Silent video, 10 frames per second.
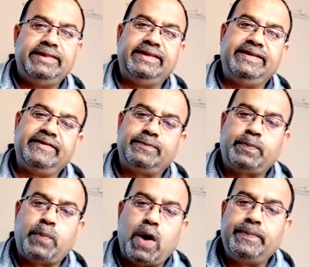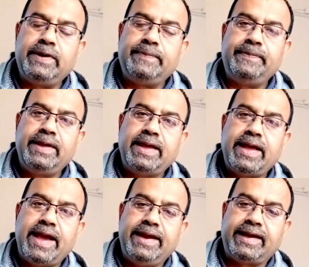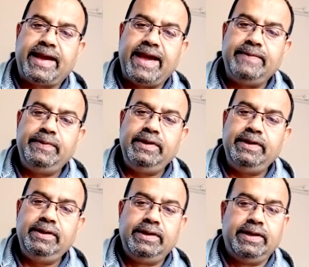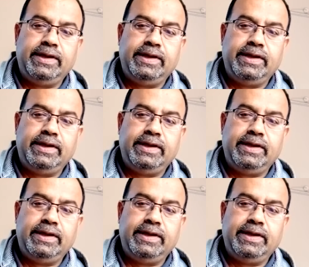They just pop up and can be